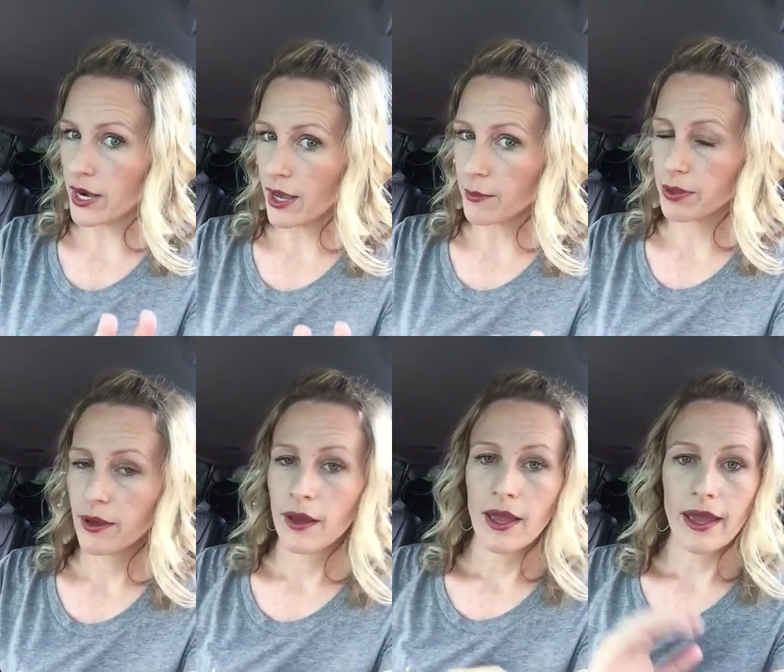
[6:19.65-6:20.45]
up,
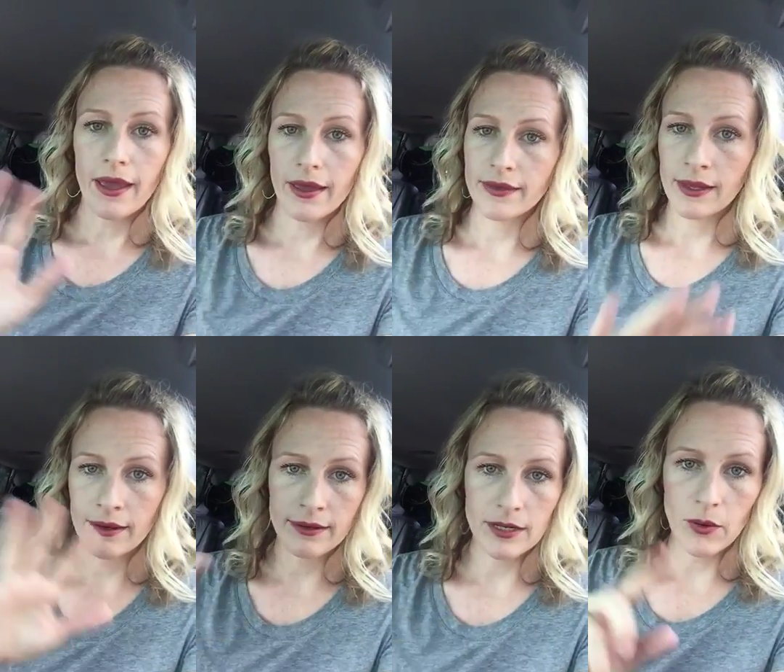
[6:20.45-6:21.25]
and
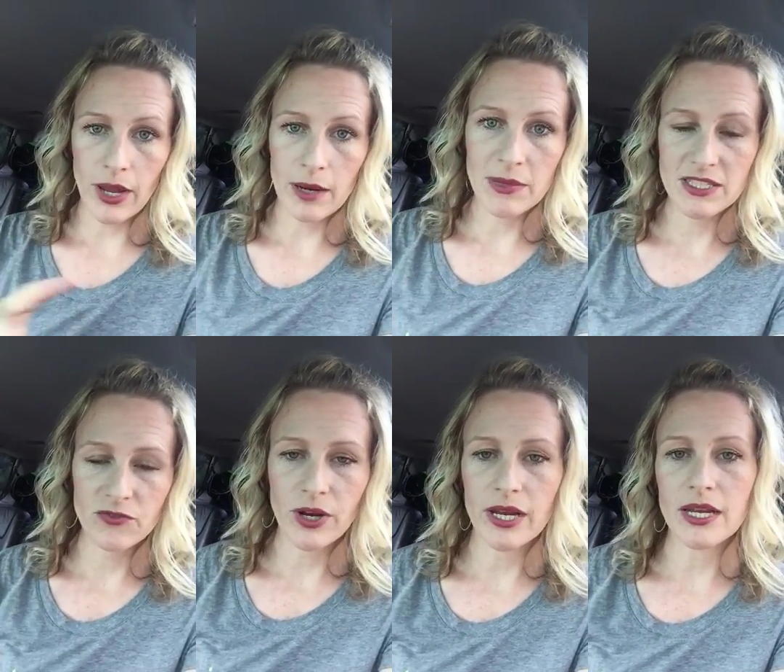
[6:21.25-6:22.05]
then, you know, add me as a
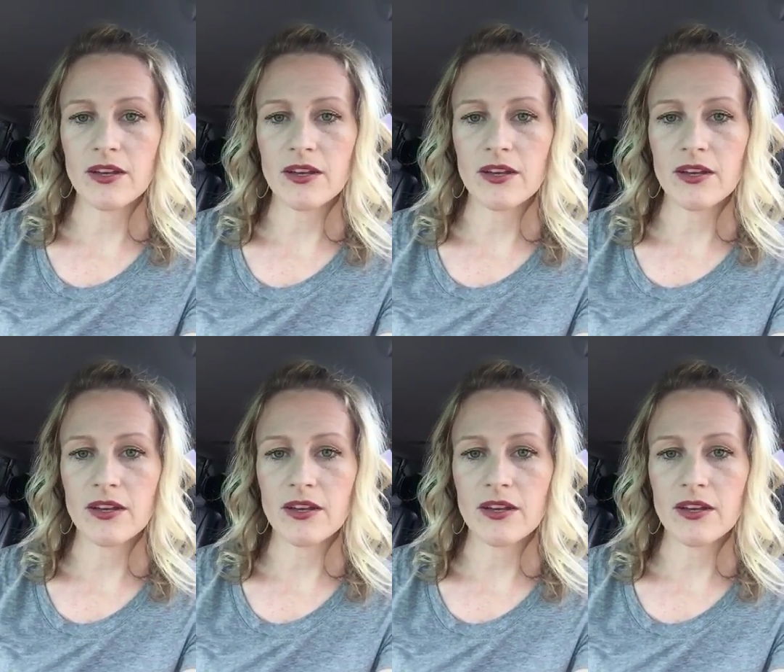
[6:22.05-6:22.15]
friend.